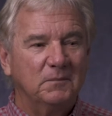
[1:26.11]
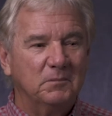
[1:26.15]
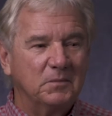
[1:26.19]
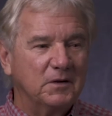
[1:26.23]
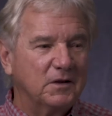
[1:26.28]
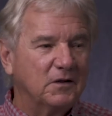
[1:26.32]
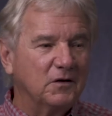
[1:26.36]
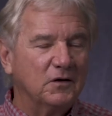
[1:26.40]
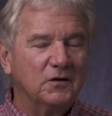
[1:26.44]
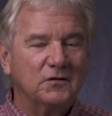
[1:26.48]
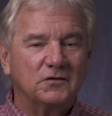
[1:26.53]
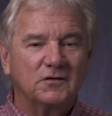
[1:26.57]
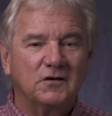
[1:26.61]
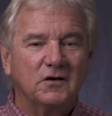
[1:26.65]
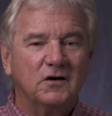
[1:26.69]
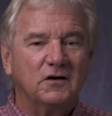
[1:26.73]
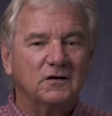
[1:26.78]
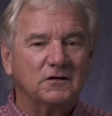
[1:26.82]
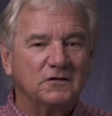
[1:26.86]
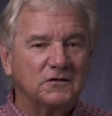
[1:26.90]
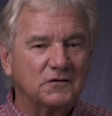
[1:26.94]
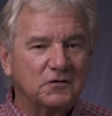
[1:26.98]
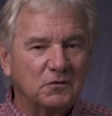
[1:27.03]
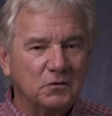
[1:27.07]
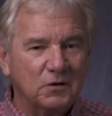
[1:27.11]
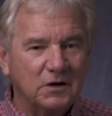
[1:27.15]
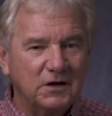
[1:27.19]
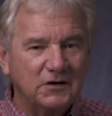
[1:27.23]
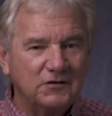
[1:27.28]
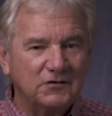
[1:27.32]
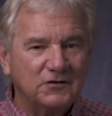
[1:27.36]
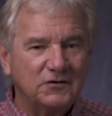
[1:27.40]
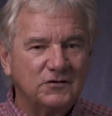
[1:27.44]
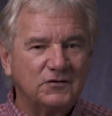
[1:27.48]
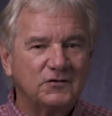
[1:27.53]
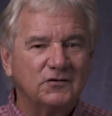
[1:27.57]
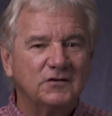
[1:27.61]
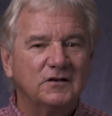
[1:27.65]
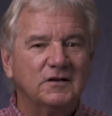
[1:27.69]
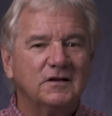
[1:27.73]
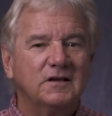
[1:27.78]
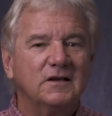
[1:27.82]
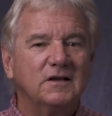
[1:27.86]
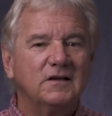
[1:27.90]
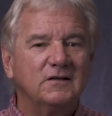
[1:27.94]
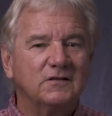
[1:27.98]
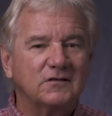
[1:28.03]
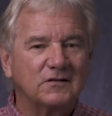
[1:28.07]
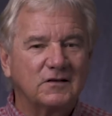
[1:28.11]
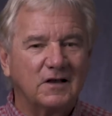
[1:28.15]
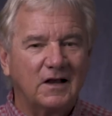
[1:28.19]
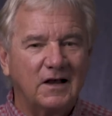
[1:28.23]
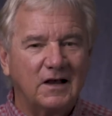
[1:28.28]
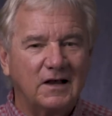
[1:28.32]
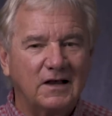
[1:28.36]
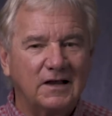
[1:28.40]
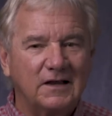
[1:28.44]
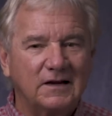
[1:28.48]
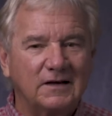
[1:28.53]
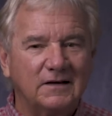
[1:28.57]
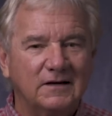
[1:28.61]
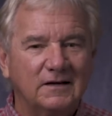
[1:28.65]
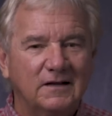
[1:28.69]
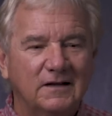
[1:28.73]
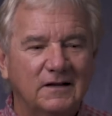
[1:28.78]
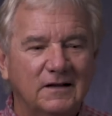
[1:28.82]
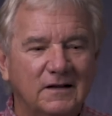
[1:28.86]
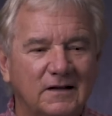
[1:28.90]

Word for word: because God is gracious, He's kind,